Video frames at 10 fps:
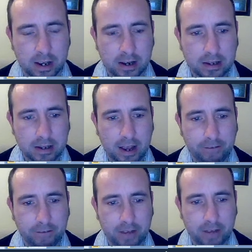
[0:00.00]

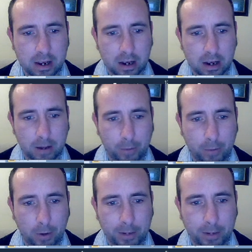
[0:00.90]
cafe
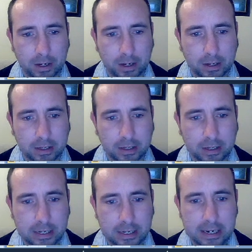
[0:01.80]
public
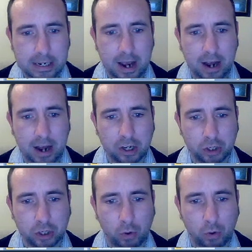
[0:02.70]
key hash
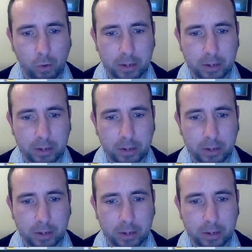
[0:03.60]
OP